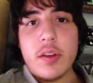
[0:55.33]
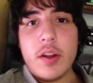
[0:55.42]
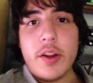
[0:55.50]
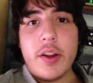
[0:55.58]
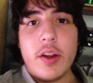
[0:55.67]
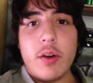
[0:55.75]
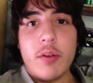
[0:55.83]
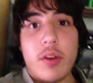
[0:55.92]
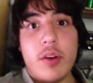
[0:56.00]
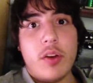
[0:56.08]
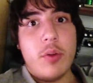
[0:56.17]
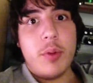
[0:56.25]
there you go.
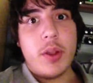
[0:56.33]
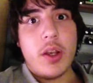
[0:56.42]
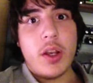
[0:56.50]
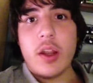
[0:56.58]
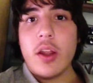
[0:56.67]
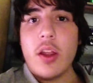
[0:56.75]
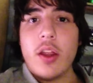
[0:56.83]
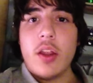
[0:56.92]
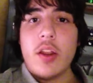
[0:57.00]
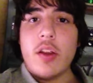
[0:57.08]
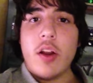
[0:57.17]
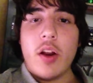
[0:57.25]
New beginning.
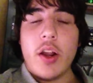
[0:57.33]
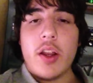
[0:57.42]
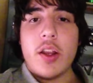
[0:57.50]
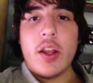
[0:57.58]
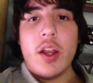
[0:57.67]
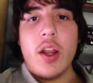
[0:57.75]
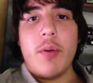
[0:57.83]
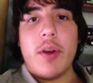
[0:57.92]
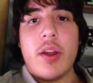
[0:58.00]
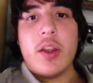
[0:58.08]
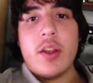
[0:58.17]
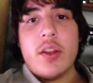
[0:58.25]
All right.
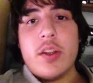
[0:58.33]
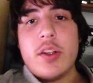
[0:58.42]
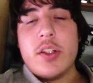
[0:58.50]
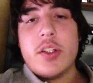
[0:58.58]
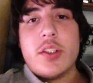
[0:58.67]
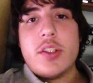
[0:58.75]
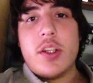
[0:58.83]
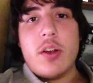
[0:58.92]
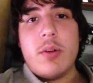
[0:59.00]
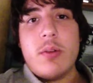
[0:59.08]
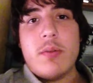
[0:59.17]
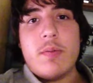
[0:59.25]
Anyway,
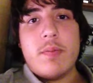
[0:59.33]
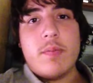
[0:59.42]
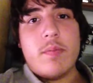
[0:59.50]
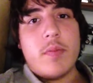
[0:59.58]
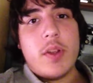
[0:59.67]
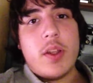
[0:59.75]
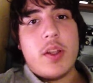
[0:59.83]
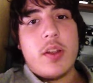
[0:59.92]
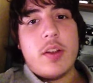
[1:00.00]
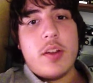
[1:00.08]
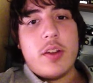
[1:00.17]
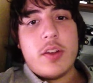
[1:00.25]
so
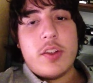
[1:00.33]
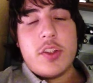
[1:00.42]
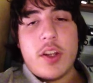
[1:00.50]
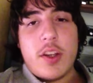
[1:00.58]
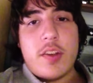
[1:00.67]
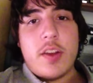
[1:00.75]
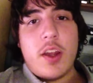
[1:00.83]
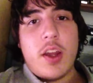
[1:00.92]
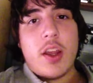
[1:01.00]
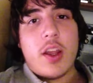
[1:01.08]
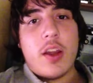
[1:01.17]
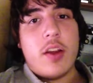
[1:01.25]
should I
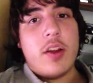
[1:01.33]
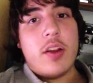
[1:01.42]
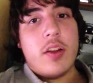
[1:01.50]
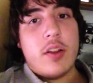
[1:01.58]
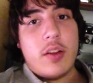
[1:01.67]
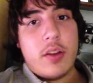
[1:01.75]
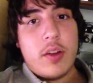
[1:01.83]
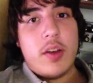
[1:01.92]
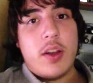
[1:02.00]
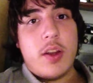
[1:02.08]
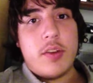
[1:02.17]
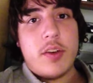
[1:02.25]
say,
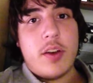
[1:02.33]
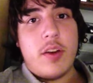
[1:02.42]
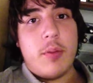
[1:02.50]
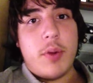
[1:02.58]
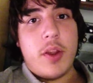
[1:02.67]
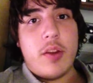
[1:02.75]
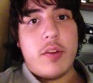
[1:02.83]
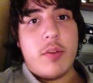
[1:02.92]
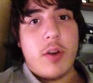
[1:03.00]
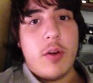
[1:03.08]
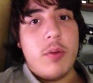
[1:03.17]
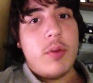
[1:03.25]
now should I do my
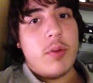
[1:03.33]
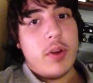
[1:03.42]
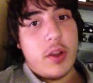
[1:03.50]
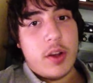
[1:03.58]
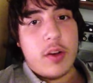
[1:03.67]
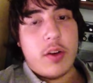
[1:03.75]
intro in a